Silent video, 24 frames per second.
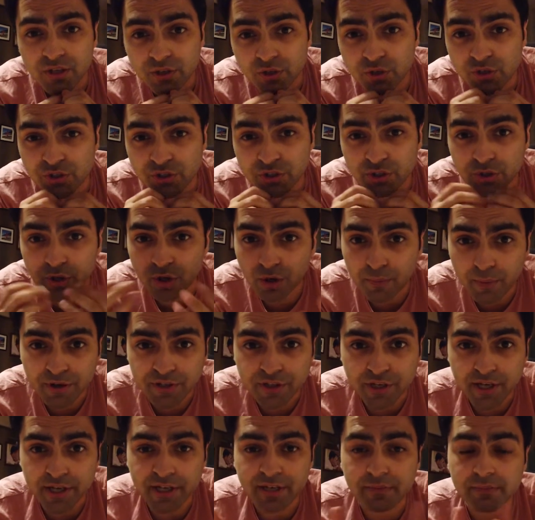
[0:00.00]
You should know
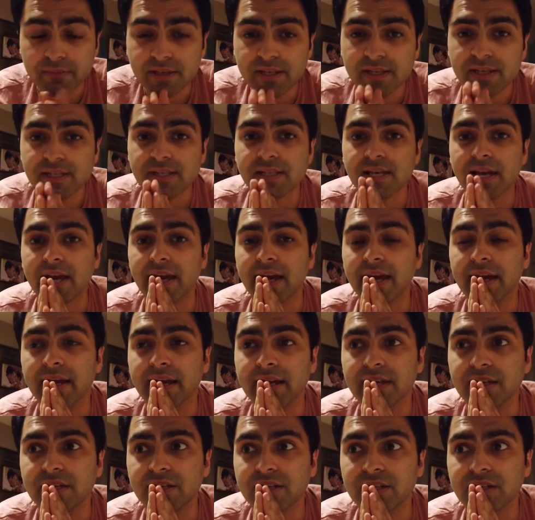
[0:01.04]
about your enemies
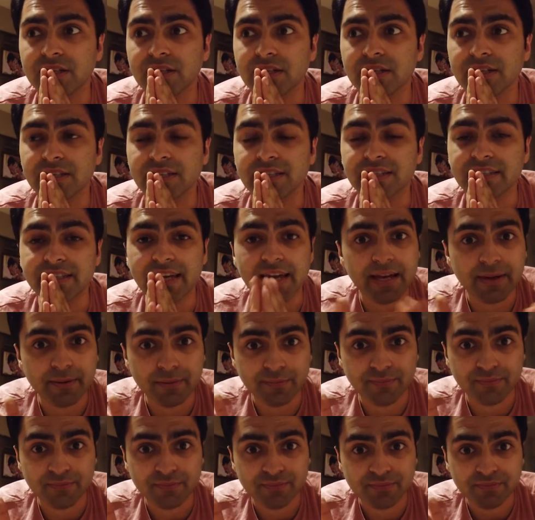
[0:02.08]
and
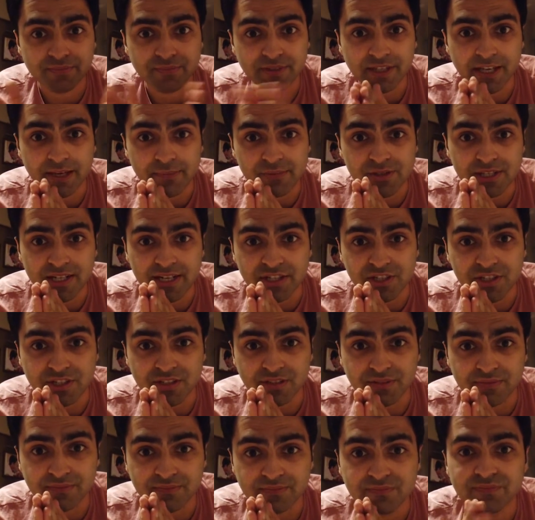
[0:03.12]
game
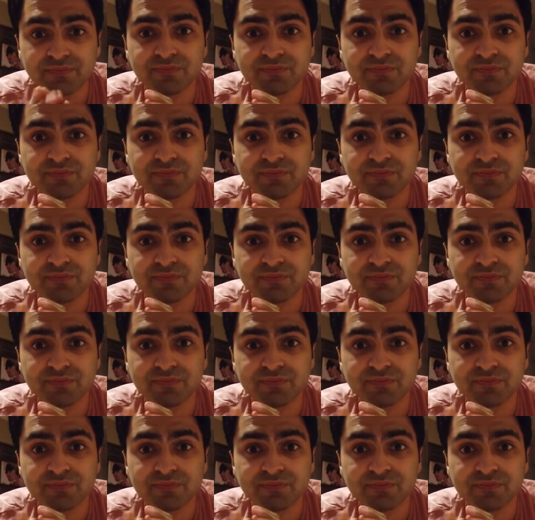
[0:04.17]
selection.